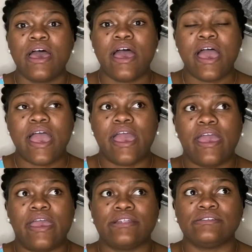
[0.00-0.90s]

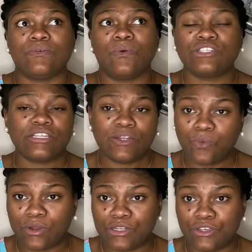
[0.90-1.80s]
and which I didn't
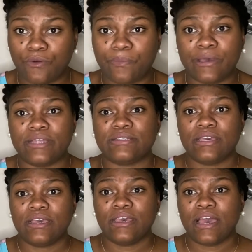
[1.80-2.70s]
want to do. But
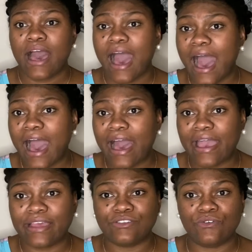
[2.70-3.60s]

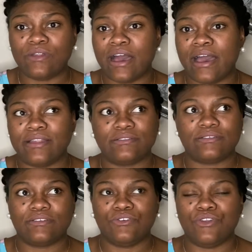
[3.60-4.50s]
I do not,
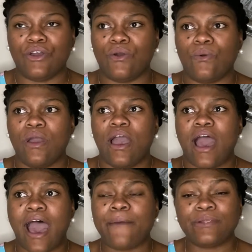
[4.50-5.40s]

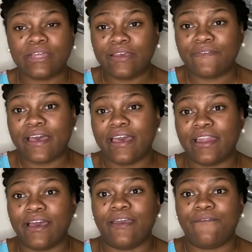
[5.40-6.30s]
I believe that
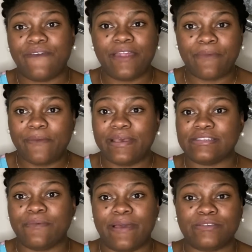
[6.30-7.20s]
a fed baby is
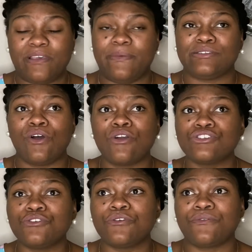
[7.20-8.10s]
the best baby. As long as
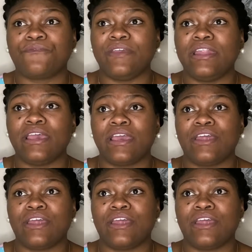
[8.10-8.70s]
you're feeding and